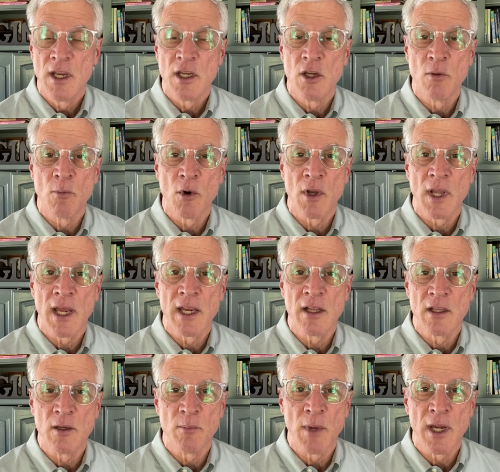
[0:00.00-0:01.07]
You're more
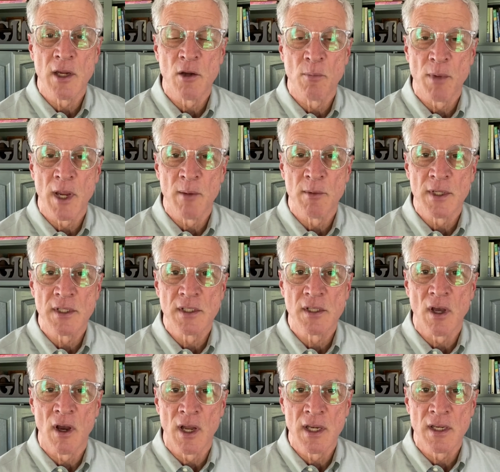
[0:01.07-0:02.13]
likely to make your payments
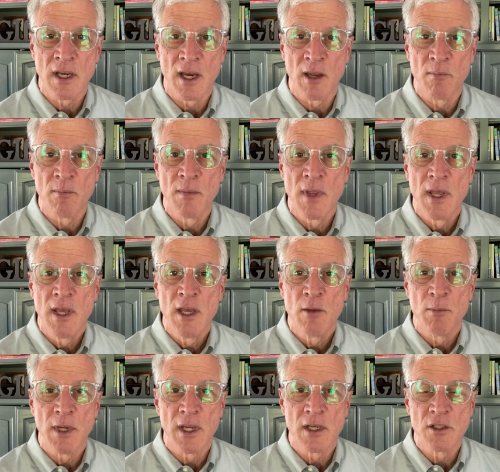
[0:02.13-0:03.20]
on time
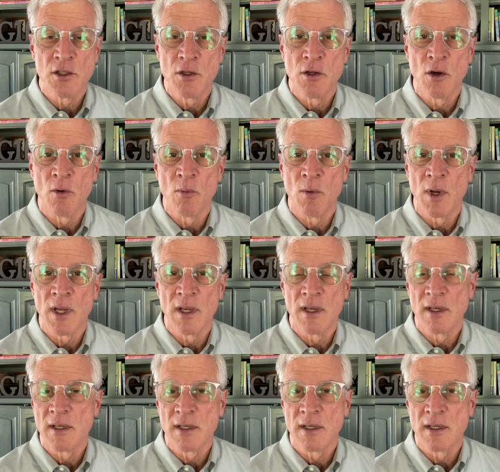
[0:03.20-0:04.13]
because you don't want